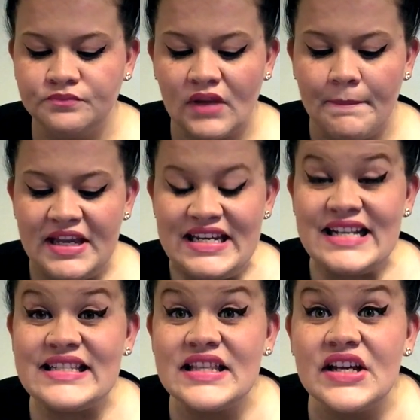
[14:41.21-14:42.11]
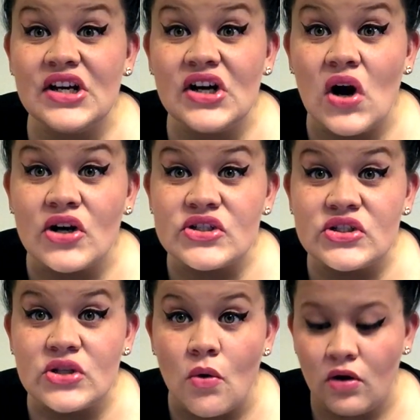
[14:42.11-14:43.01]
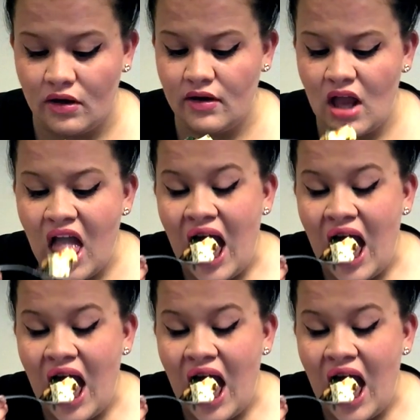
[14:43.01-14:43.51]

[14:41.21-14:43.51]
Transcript: The peanuts in there are so good.